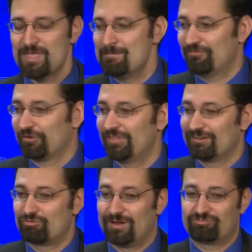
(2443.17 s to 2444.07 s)
Before the
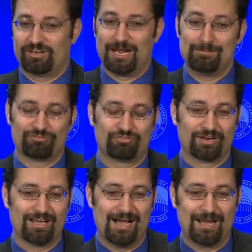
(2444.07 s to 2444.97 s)
next question, I almost
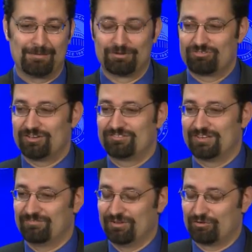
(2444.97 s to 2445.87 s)
forgot. I'm just going to
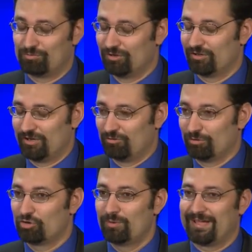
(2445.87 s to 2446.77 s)
give you a
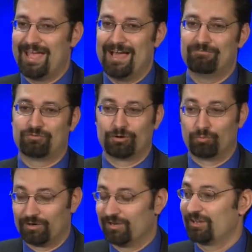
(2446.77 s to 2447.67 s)
real quick ad for
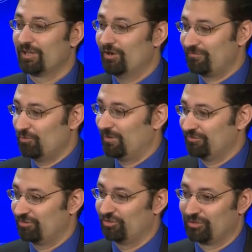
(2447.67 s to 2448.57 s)
where you can go if you want
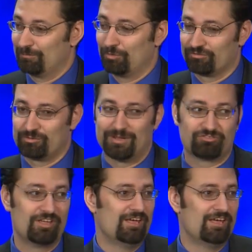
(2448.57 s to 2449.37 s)
to learn more from us.